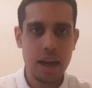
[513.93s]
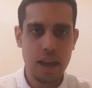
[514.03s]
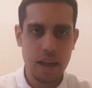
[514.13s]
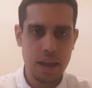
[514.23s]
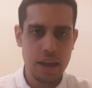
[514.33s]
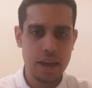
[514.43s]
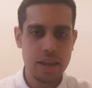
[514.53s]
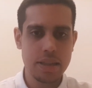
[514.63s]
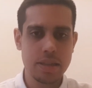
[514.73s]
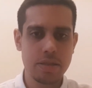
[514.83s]
uh,
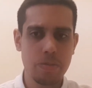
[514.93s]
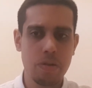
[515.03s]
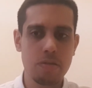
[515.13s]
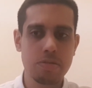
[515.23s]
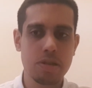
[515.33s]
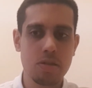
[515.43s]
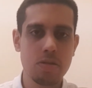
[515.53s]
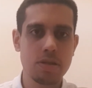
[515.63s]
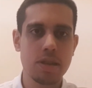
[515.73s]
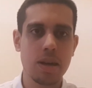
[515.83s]
Wolves
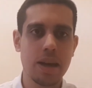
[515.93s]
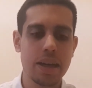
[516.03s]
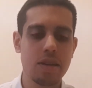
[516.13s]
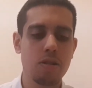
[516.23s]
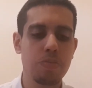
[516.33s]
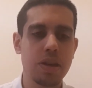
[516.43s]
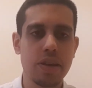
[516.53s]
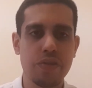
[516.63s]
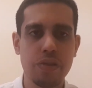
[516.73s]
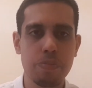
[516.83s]
could still get Europa
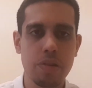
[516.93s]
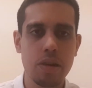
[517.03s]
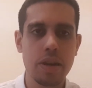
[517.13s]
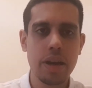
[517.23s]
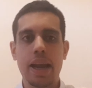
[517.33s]
League football.